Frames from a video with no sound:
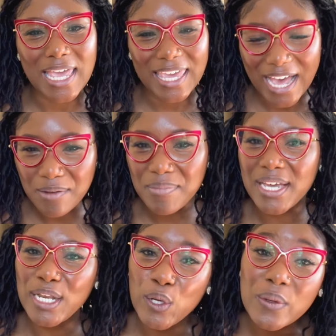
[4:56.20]
can be
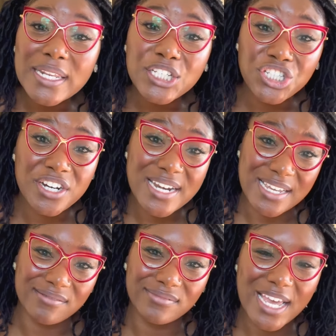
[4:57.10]
a lonely
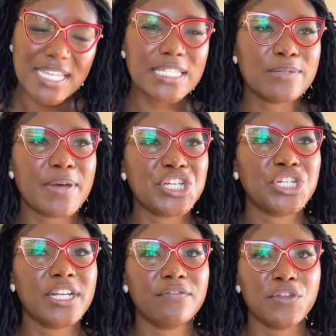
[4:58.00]
journey,
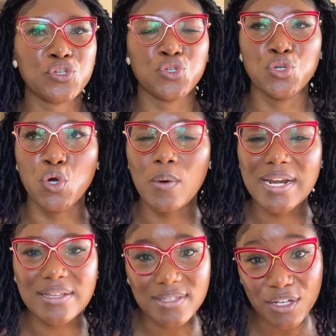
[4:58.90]
especially if there's no one
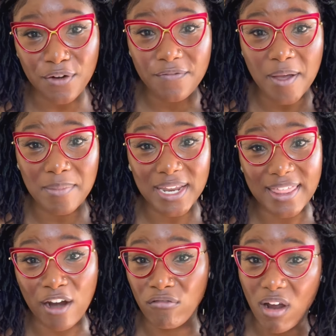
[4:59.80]
else in your family
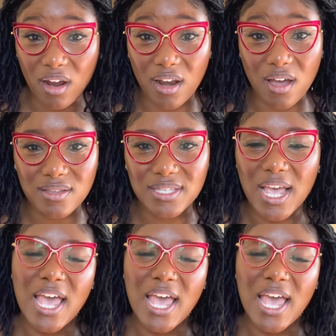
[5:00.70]
that rock locks,